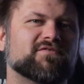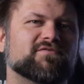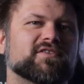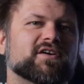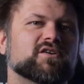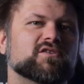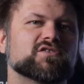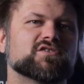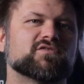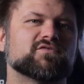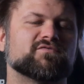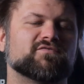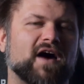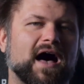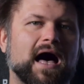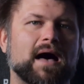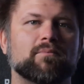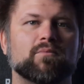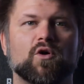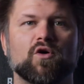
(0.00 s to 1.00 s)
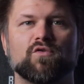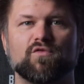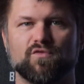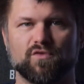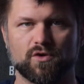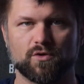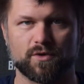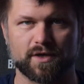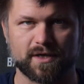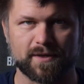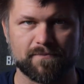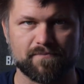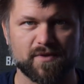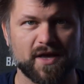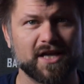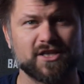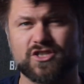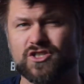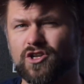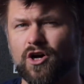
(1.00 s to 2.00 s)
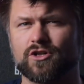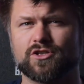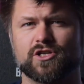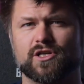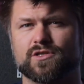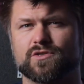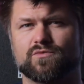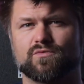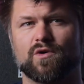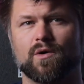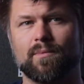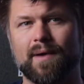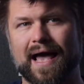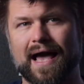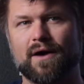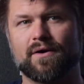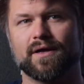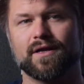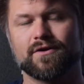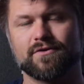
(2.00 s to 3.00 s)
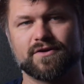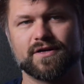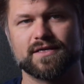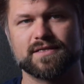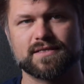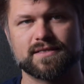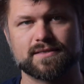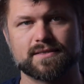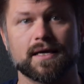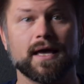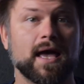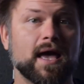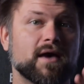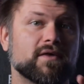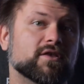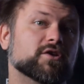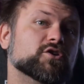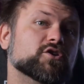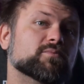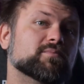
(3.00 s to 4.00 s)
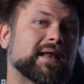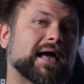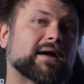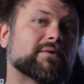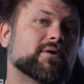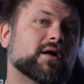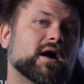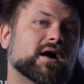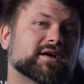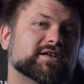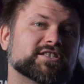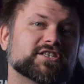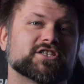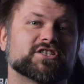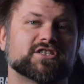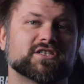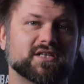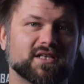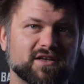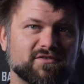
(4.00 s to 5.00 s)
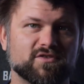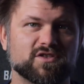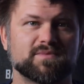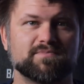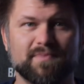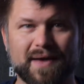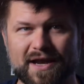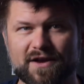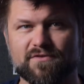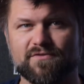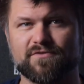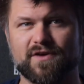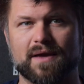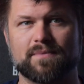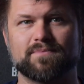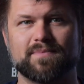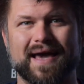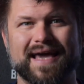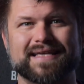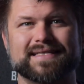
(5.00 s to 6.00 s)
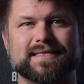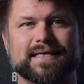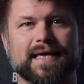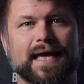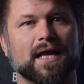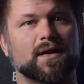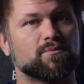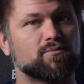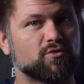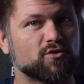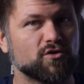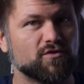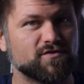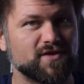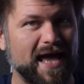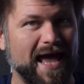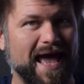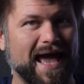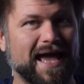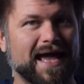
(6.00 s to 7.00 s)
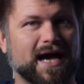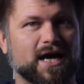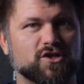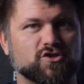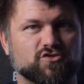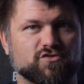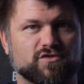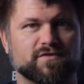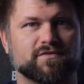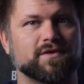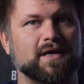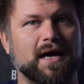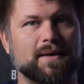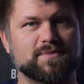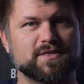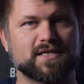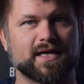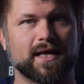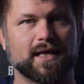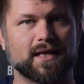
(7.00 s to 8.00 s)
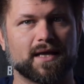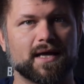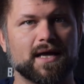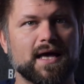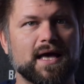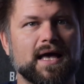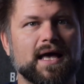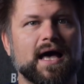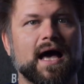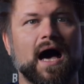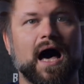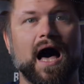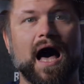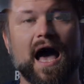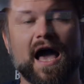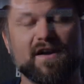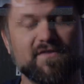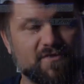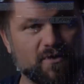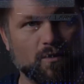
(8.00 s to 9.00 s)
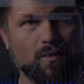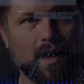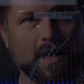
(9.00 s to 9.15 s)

it feels far more fluid. It's not just raw power increases. The new Blackwell architecture delivers better frame pacing and improved AI-driven upscaling. I, for